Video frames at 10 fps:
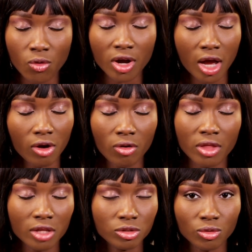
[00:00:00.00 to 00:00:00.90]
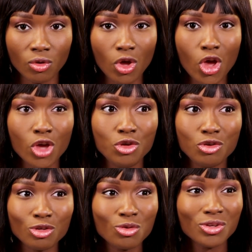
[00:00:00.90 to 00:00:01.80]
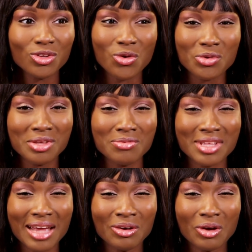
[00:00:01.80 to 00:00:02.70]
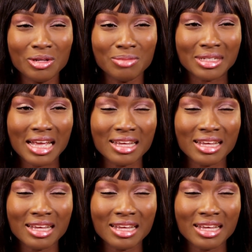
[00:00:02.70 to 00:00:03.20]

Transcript: work and all that. So you just go the whole day with engorged breast.